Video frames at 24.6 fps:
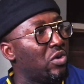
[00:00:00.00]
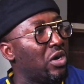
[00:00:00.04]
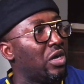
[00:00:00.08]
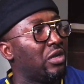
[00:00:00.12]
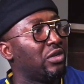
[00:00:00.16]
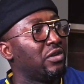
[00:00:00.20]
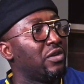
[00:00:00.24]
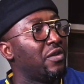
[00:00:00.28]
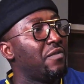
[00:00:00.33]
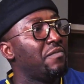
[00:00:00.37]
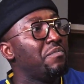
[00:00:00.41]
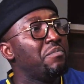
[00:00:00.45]

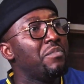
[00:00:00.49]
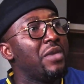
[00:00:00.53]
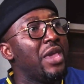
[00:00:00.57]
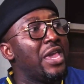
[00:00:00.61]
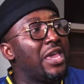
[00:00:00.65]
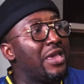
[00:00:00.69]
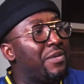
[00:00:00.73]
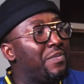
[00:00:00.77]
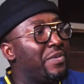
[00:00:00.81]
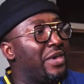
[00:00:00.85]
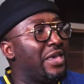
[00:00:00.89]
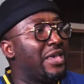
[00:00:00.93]
well,
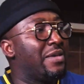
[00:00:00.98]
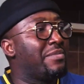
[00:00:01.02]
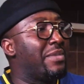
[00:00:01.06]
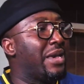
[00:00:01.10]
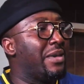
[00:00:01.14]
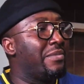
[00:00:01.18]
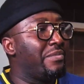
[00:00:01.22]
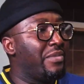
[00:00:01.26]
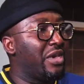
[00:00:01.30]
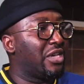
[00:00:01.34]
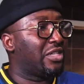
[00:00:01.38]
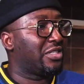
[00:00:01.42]
maybe it
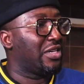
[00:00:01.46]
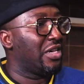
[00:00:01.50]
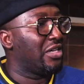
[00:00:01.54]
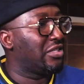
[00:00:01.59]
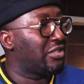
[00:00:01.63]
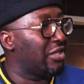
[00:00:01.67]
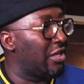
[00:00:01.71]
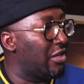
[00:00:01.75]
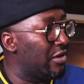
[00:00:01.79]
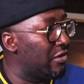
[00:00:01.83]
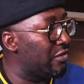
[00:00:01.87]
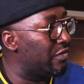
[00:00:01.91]
might make
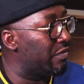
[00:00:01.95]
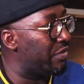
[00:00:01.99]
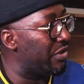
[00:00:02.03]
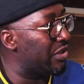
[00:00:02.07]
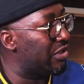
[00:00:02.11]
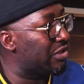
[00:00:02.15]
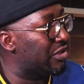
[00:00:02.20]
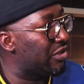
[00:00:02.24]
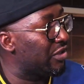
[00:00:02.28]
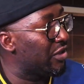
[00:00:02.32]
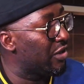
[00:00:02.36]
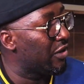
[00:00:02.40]
sense a little
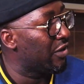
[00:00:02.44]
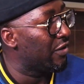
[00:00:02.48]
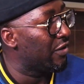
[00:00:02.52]
bit.